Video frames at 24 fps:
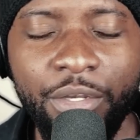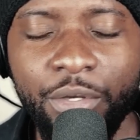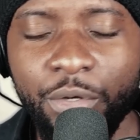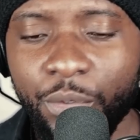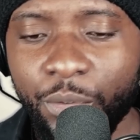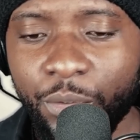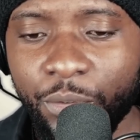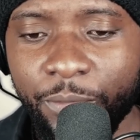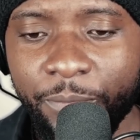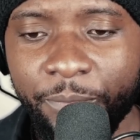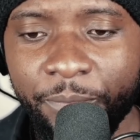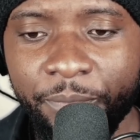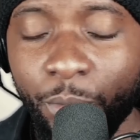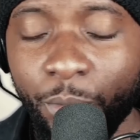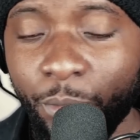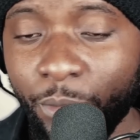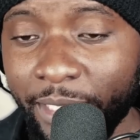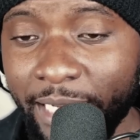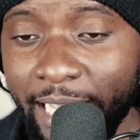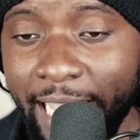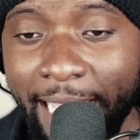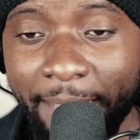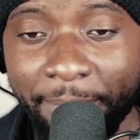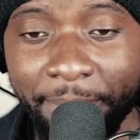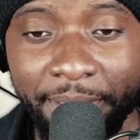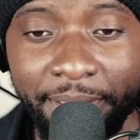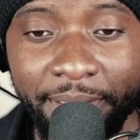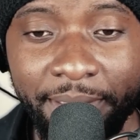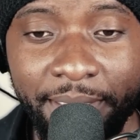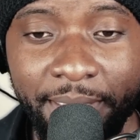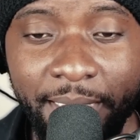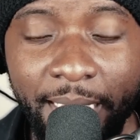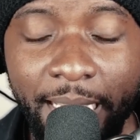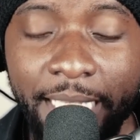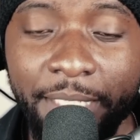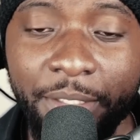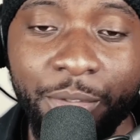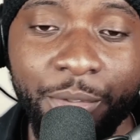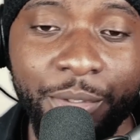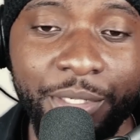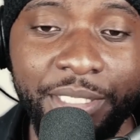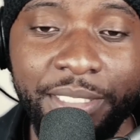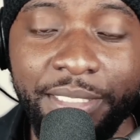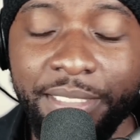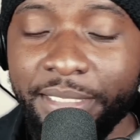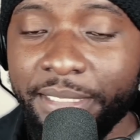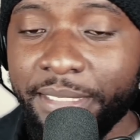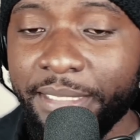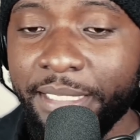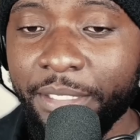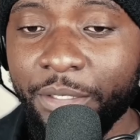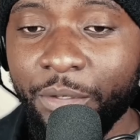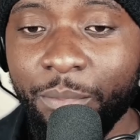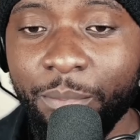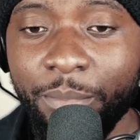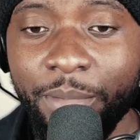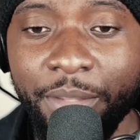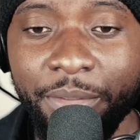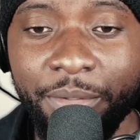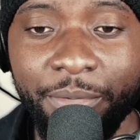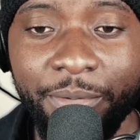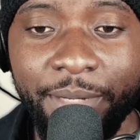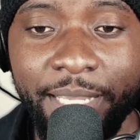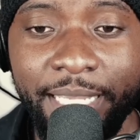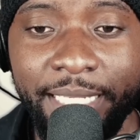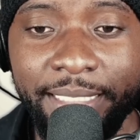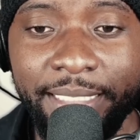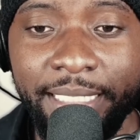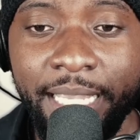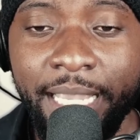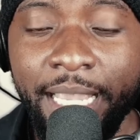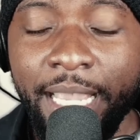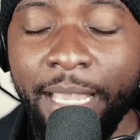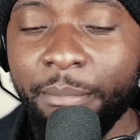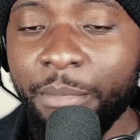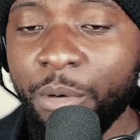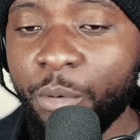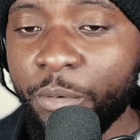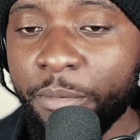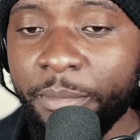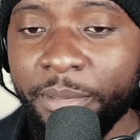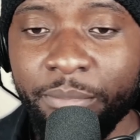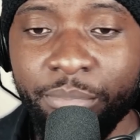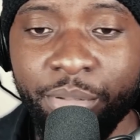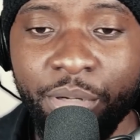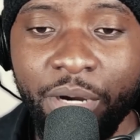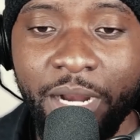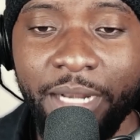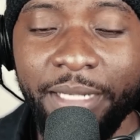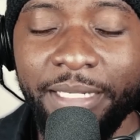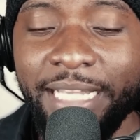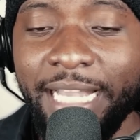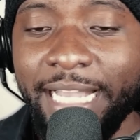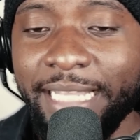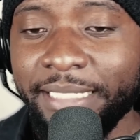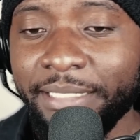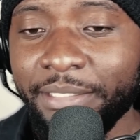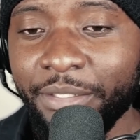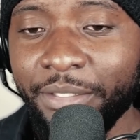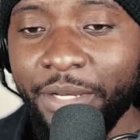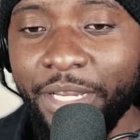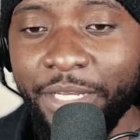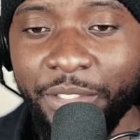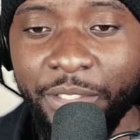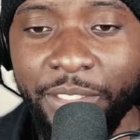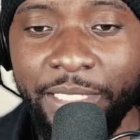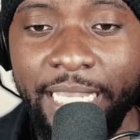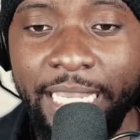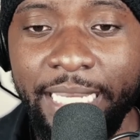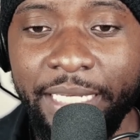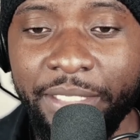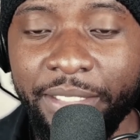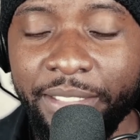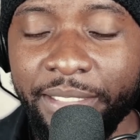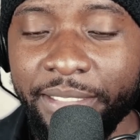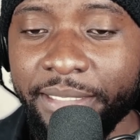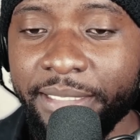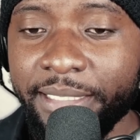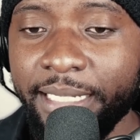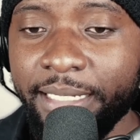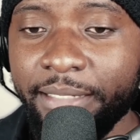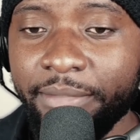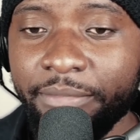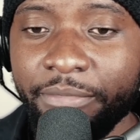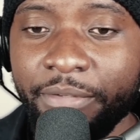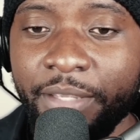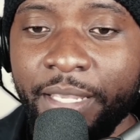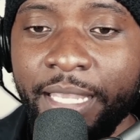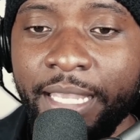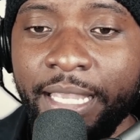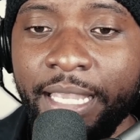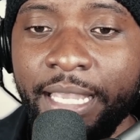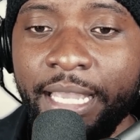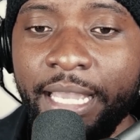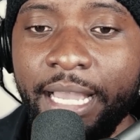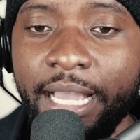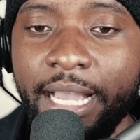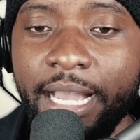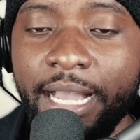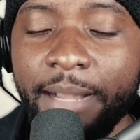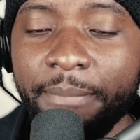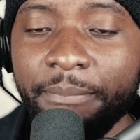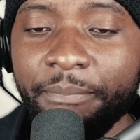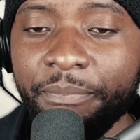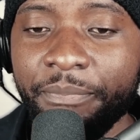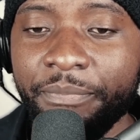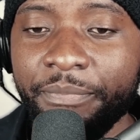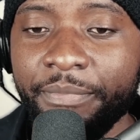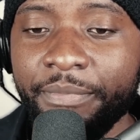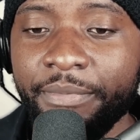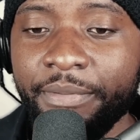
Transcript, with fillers: Cool. But what happens? Increased single mother rate, more women prioritizing their education instead of um,